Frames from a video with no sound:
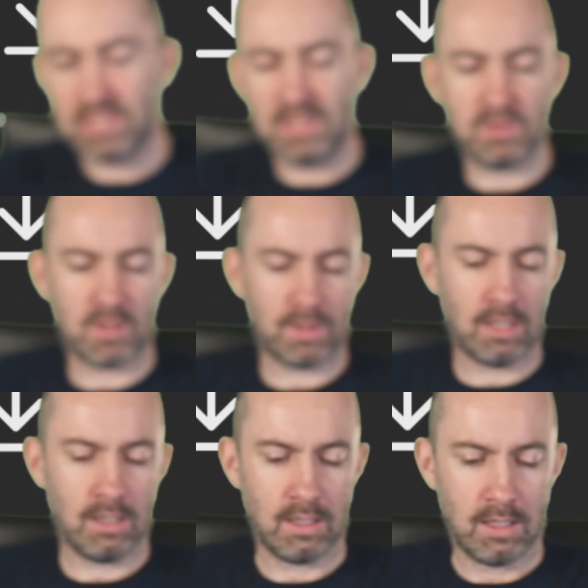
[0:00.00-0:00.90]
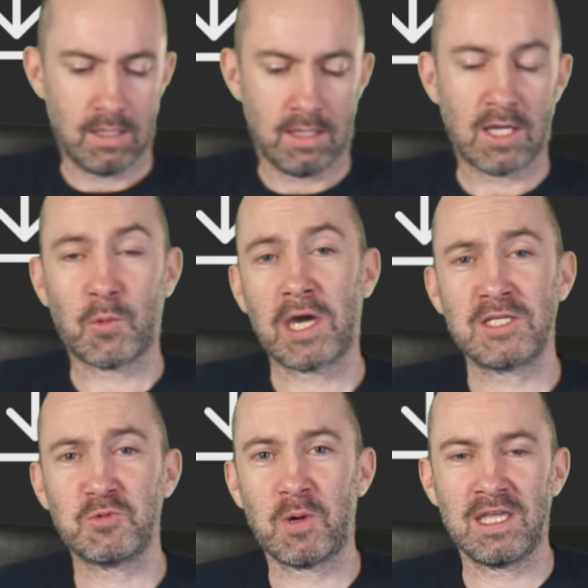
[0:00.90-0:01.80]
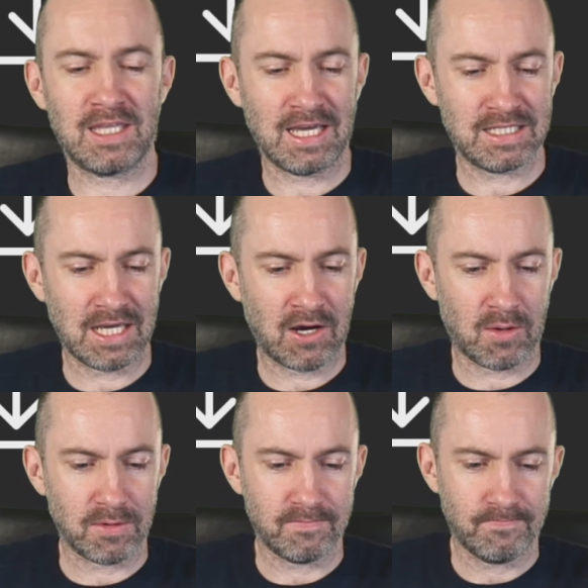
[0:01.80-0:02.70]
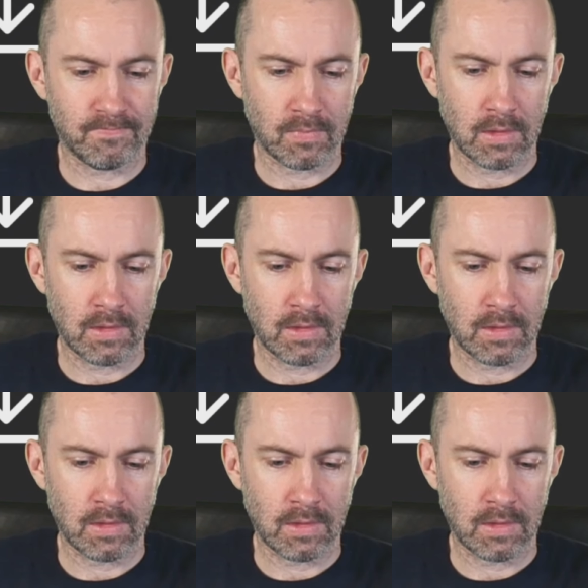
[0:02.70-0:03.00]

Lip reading: this seems to be the quickest way to get set up.